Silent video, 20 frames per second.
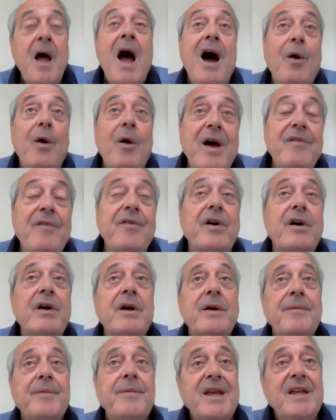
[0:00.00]
However,
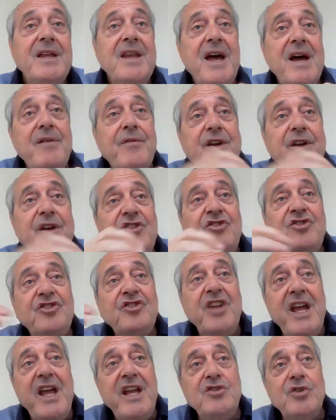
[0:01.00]
in every
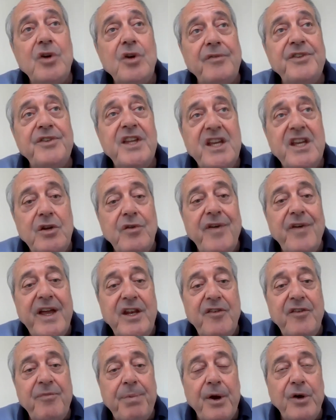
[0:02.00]
stage of the
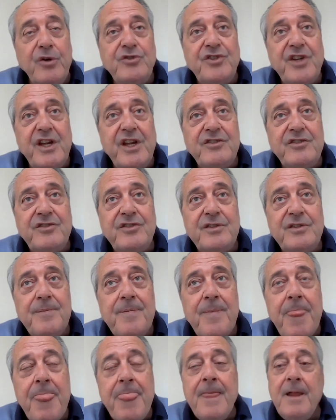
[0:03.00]
innovative process,
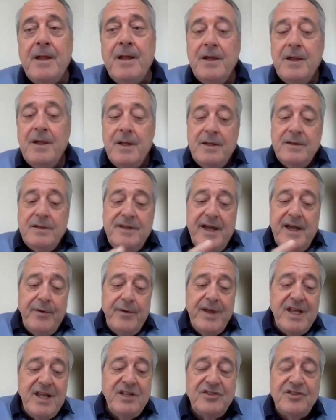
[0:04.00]

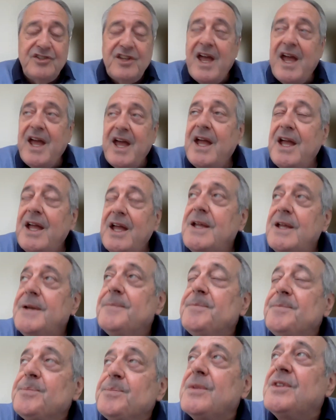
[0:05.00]
there is a
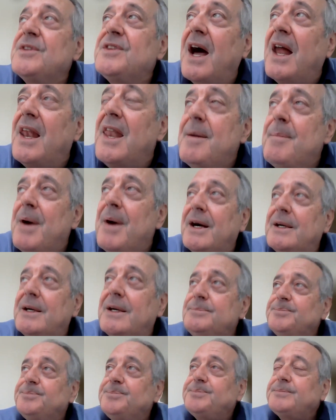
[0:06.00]
dilemma
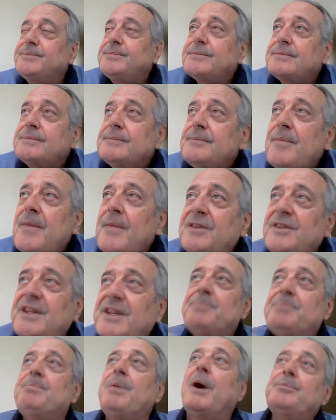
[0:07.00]

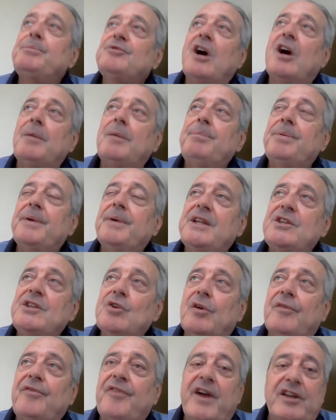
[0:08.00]
that pops up in
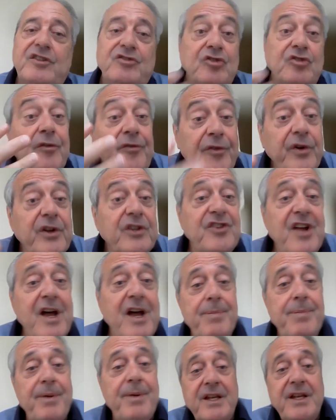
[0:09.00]
your face. So, for
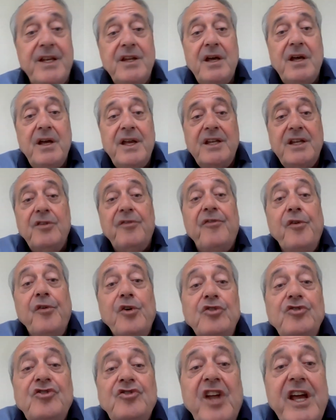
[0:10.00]
example, in the
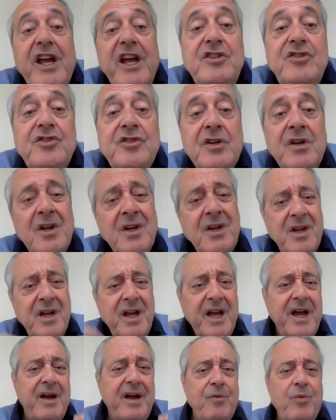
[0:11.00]
first stage,
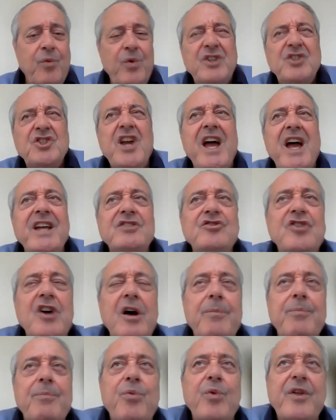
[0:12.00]
which ends
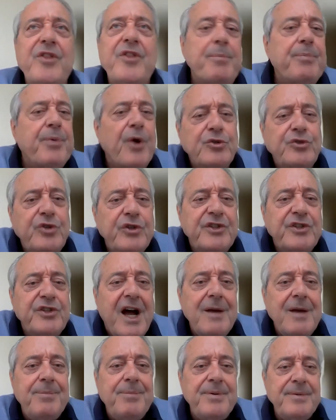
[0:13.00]
up with the
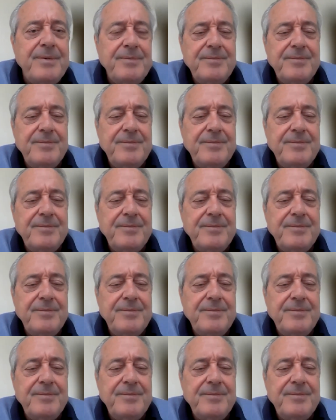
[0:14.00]
prototype,